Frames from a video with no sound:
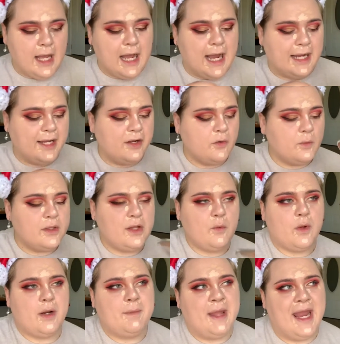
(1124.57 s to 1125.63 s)
I didn't really
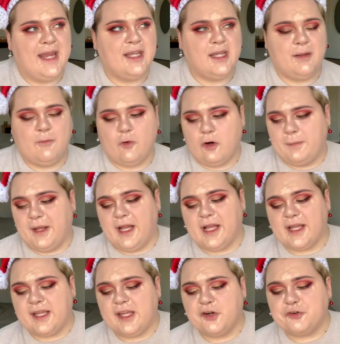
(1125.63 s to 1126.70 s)
want to paint anymore because
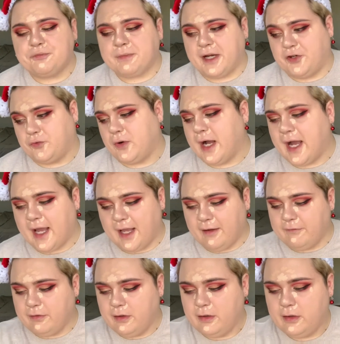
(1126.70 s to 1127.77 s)
it killed my
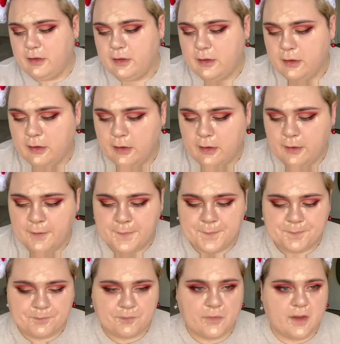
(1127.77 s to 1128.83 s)
drive.
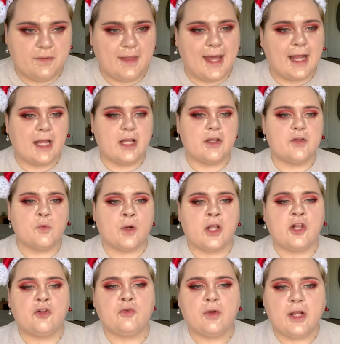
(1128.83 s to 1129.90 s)
That the
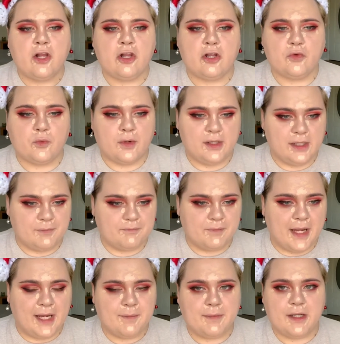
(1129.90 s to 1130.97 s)
restriction really
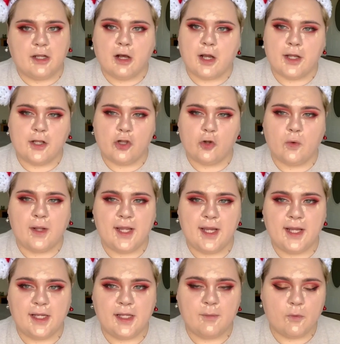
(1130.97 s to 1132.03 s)
made me not enjoy it
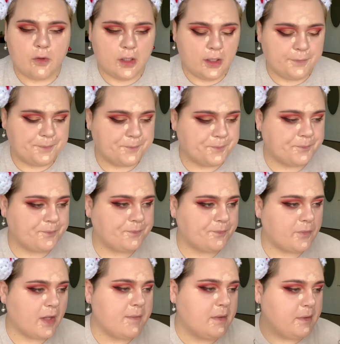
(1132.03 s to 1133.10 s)
anymore.
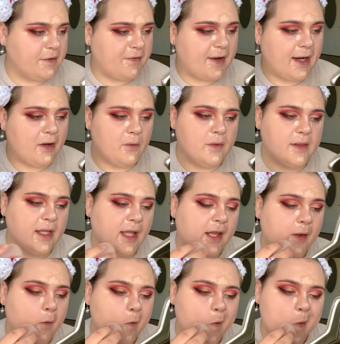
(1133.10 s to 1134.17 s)
I'm gonna blend that out with this.
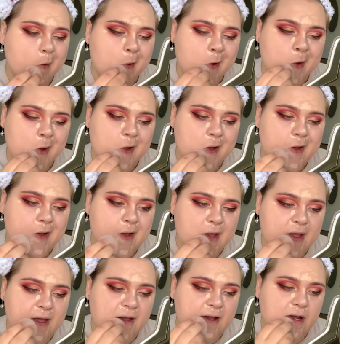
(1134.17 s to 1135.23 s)

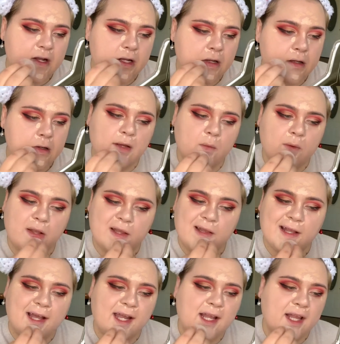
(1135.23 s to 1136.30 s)
And it was
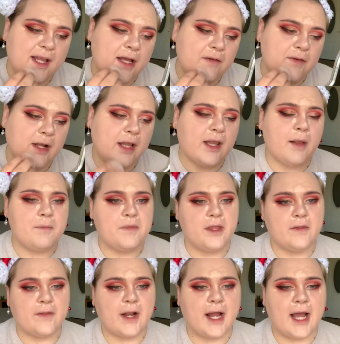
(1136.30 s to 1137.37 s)
nice having
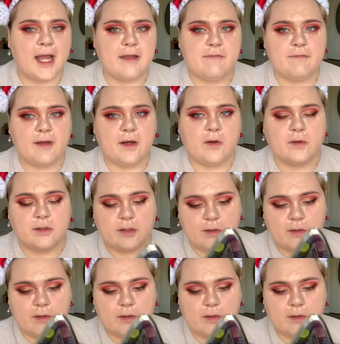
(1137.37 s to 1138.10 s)
something that I felt